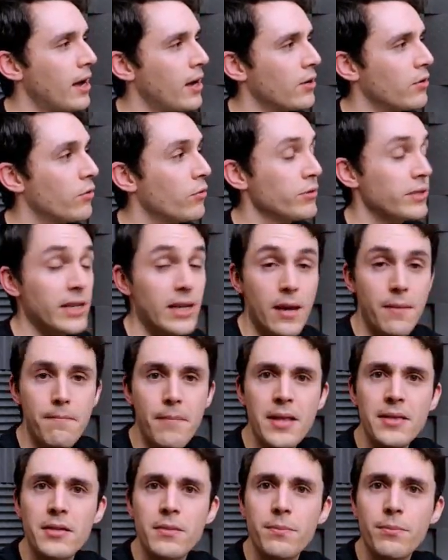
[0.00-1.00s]
causing
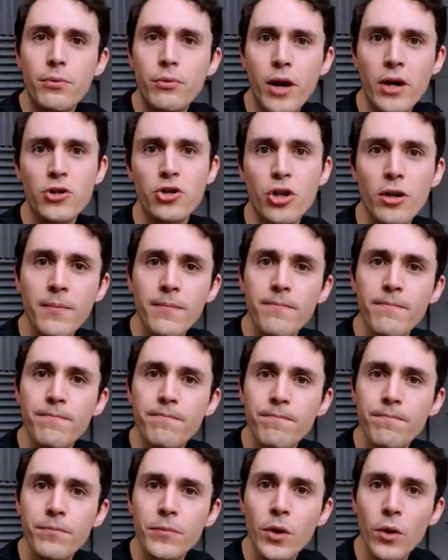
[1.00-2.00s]
immense pressure
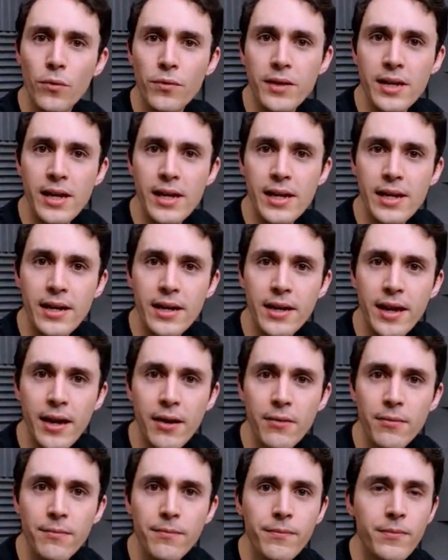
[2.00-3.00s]
on the ear
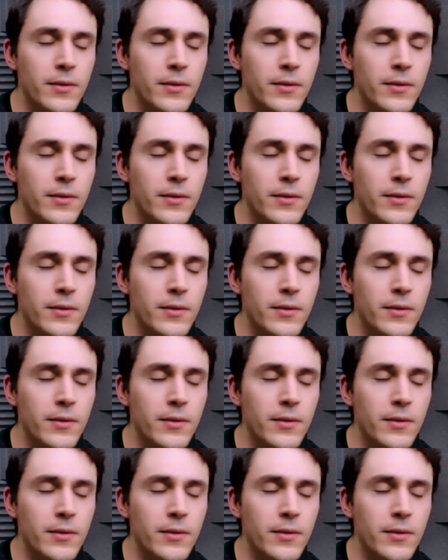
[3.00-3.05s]
canal,